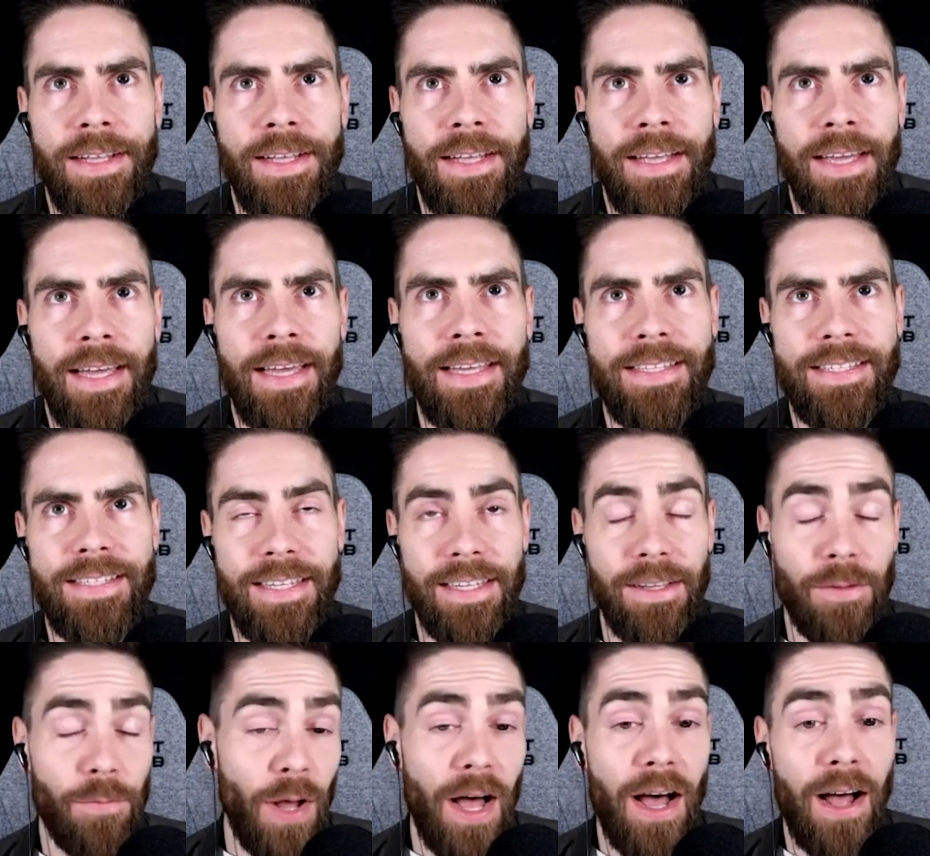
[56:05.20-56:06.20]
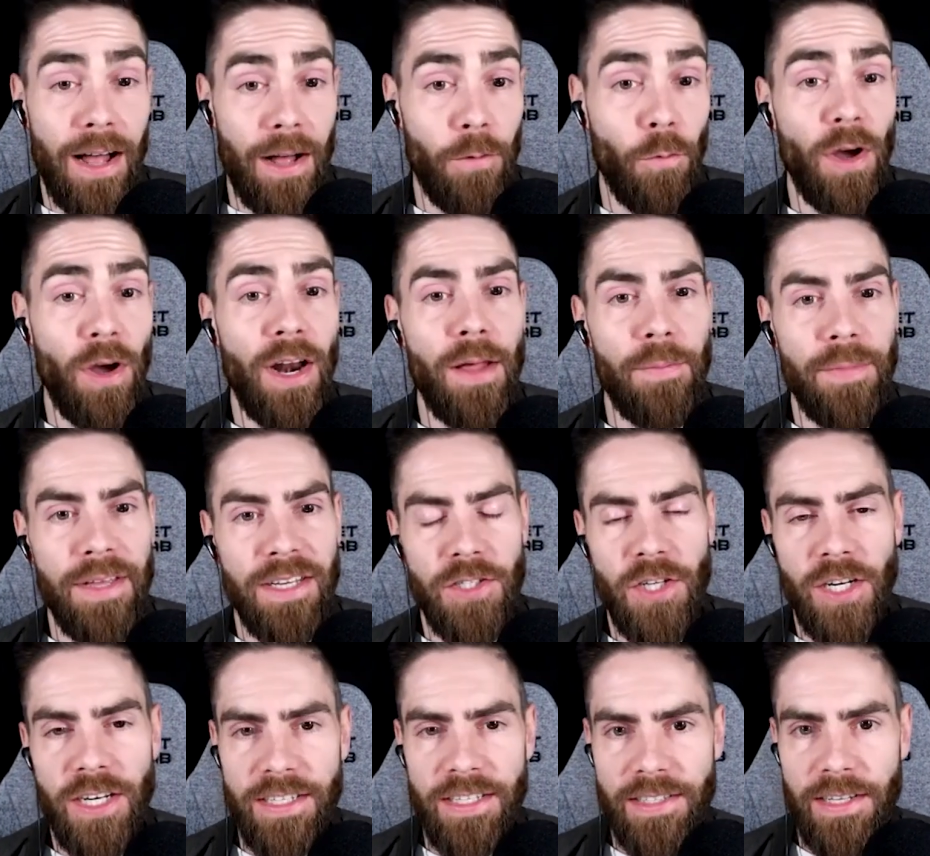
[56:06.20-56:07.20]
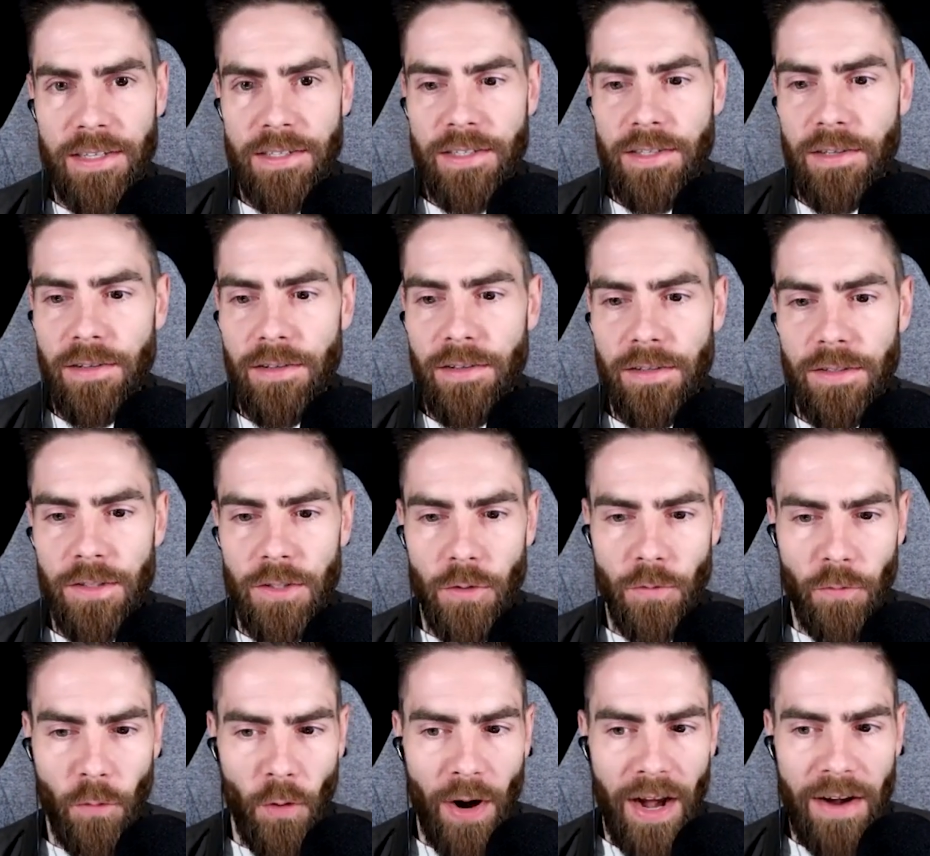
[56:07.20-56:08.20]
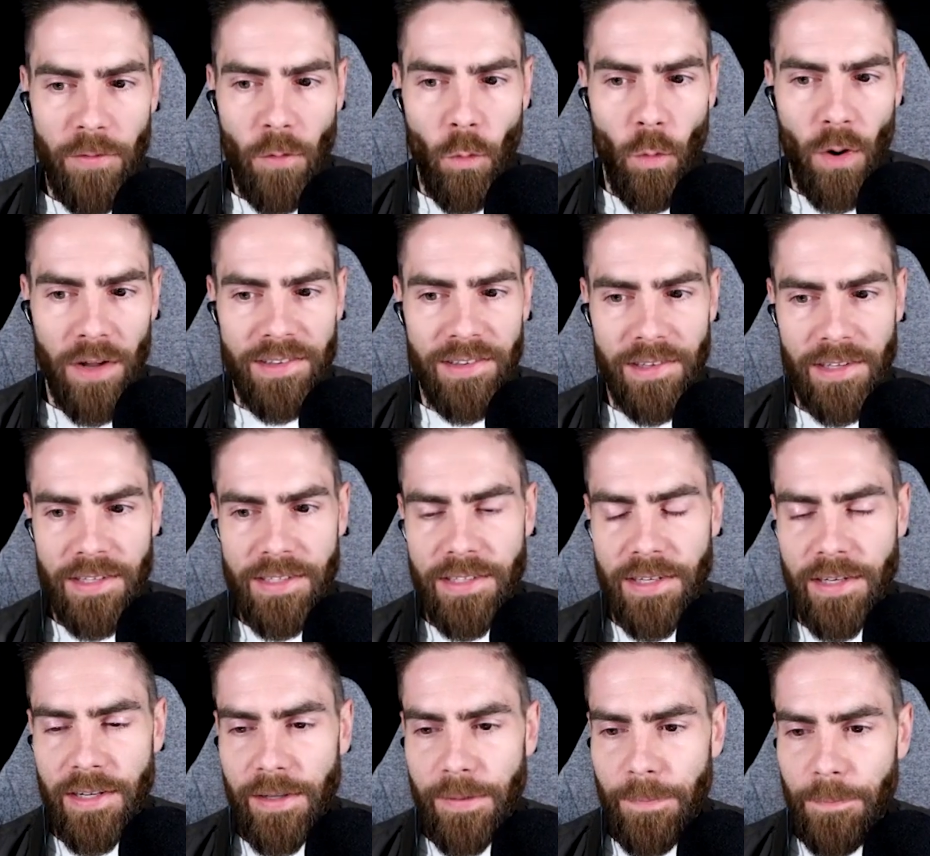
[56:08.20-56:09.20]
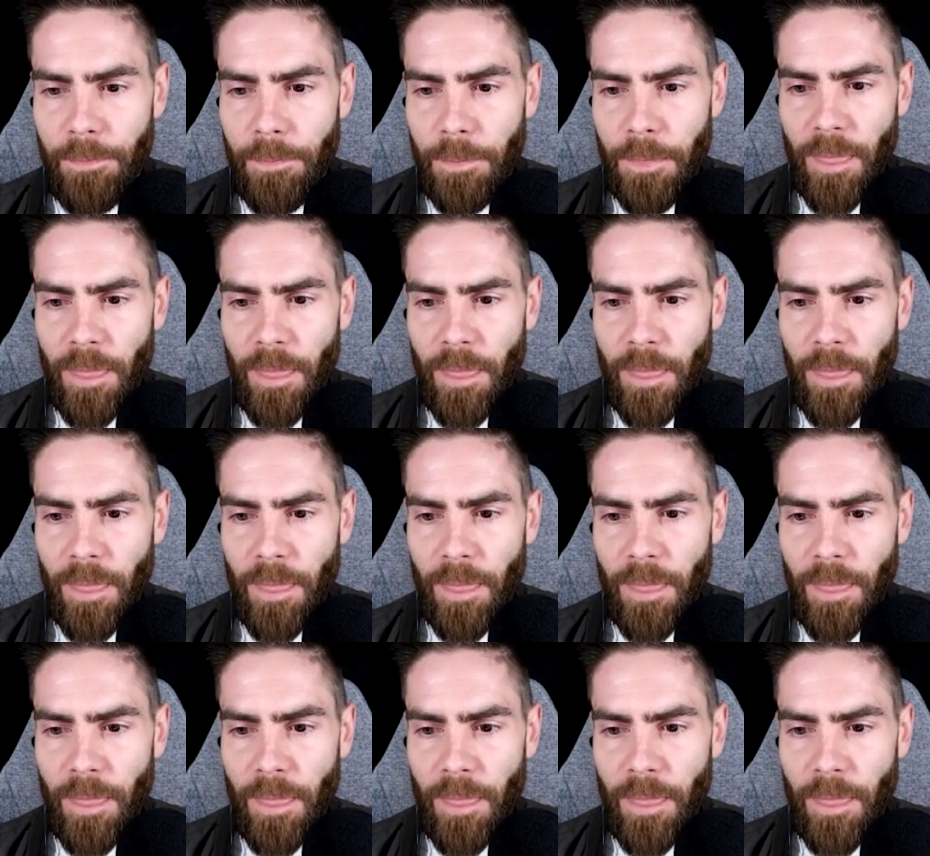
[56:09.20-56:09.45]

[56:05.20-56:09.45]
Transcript: it's uh, uh what I'll mention is this for everyone listening.